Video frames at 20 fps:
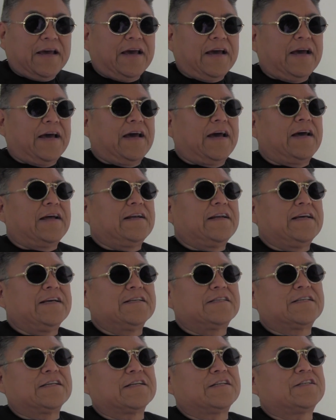and
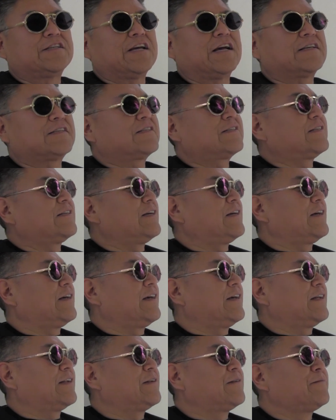he
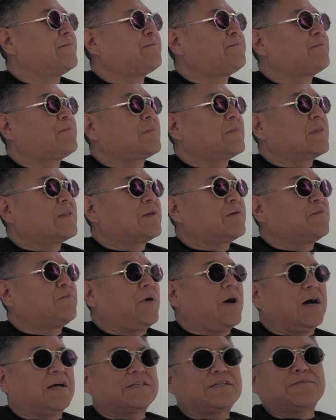suggested
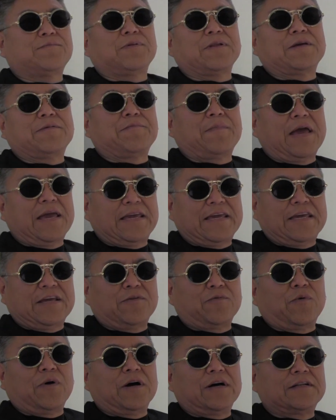possibly
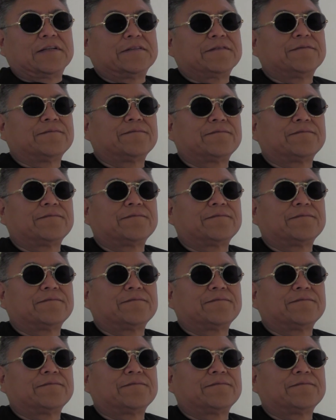making one.